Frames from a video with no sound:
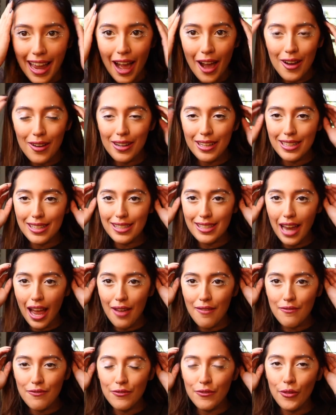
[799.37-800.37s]
Now it's
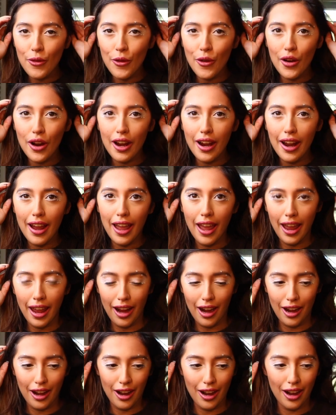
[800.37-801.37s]
time for
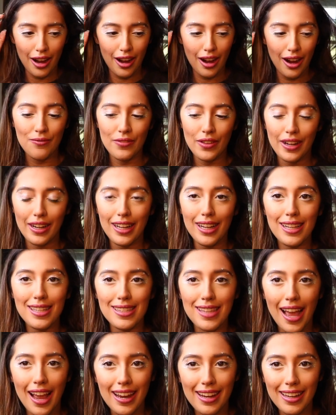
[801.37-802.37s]
hair. I'm very
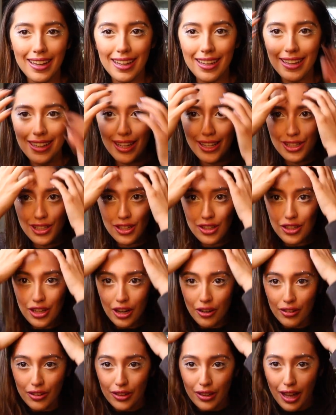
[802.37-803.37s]
excited to
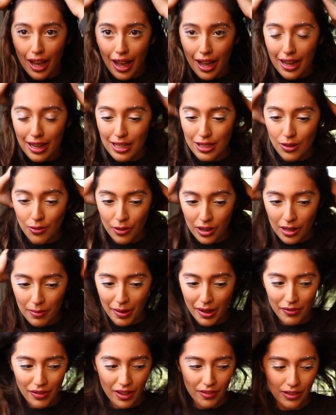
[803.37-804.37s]
share with you guys one of
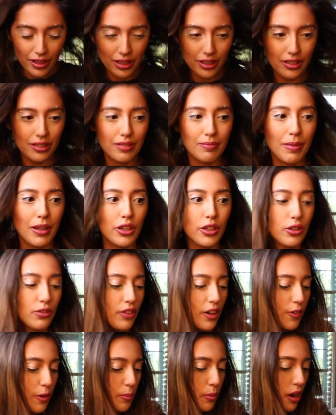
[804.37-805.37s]
my favorite, my new
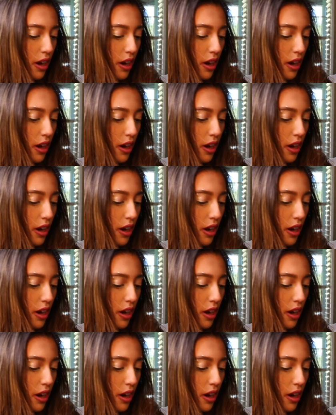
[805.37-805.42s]
favorite